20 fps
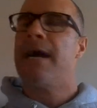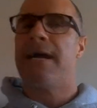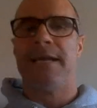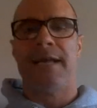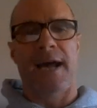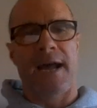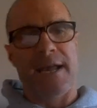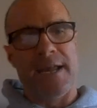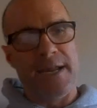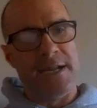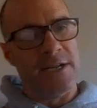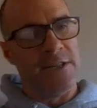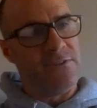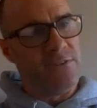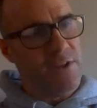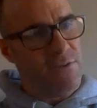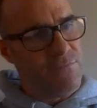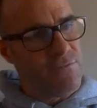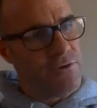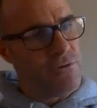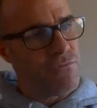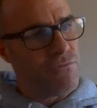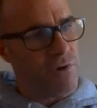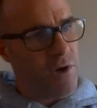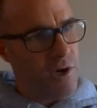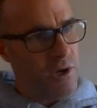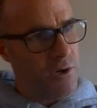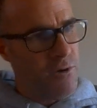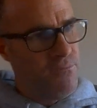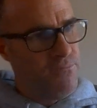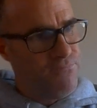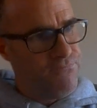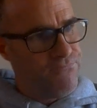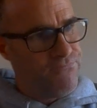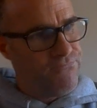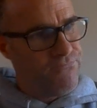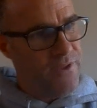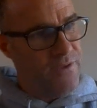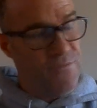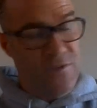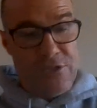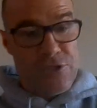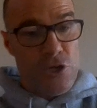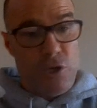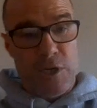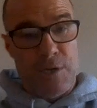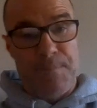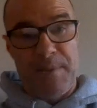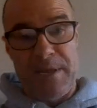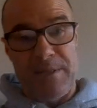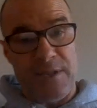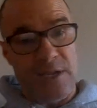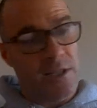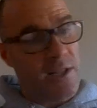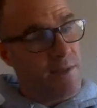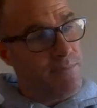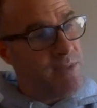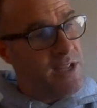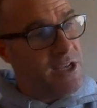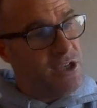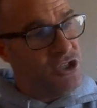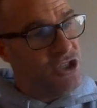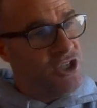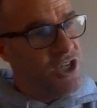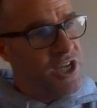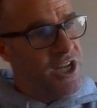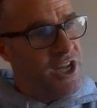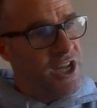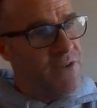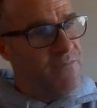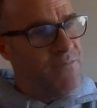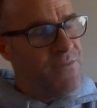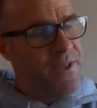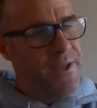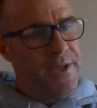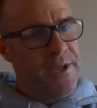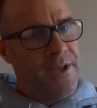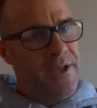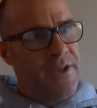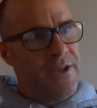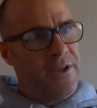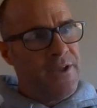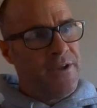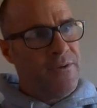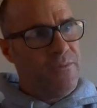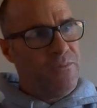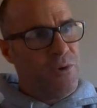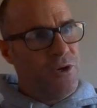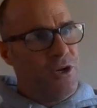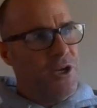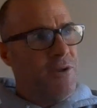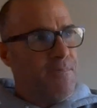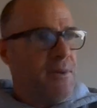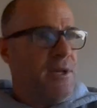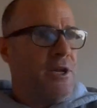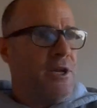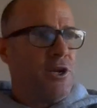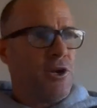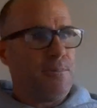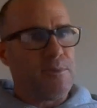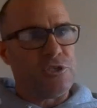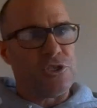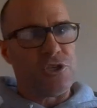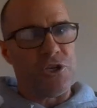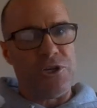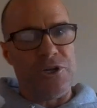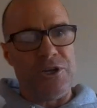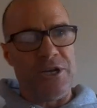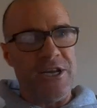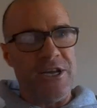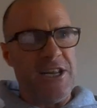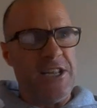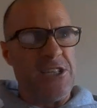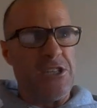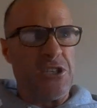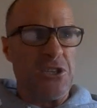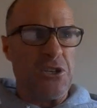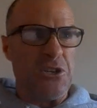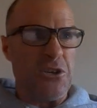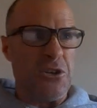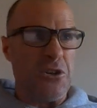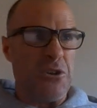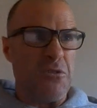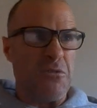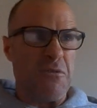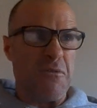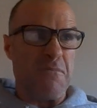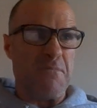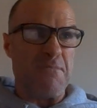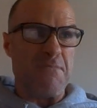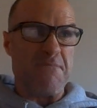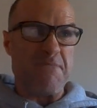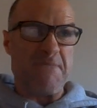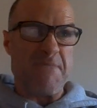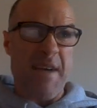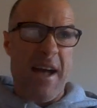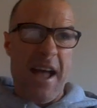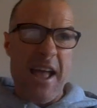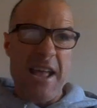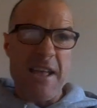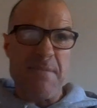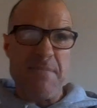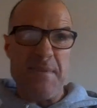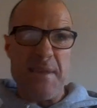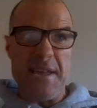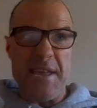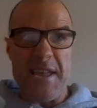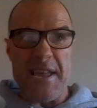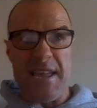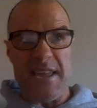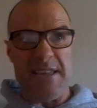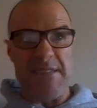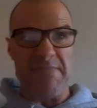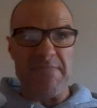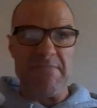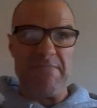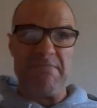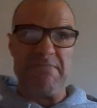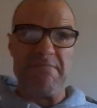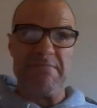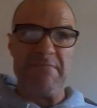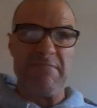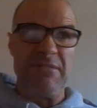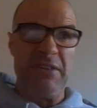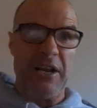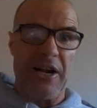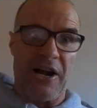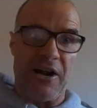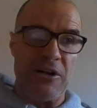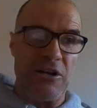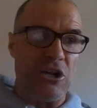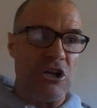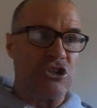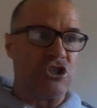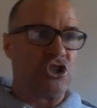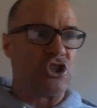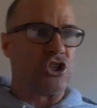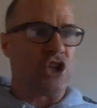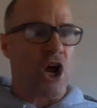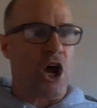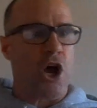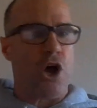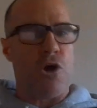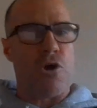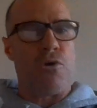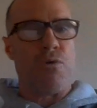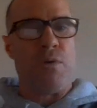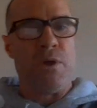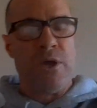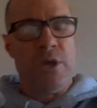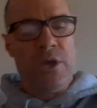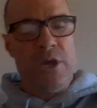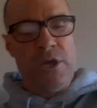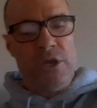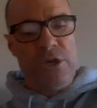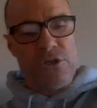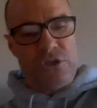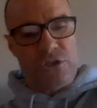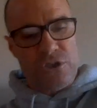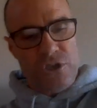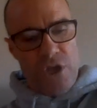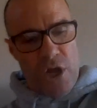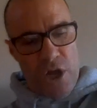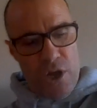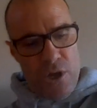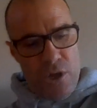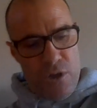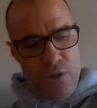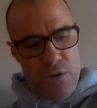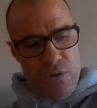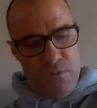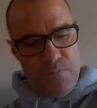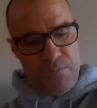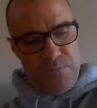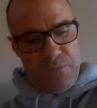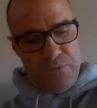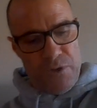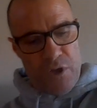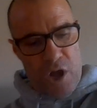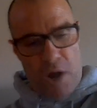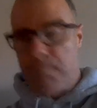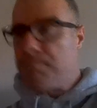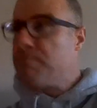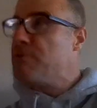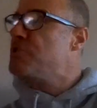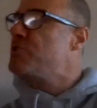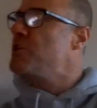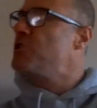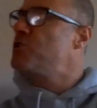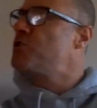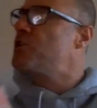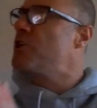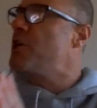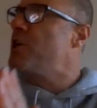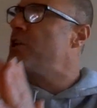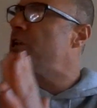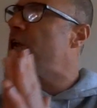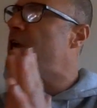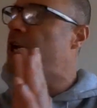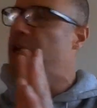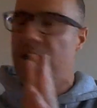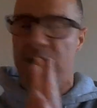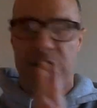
okay, in a different role? If he's not going to be at the club next year, wouldn't it be an opportunity to maybe, show opposition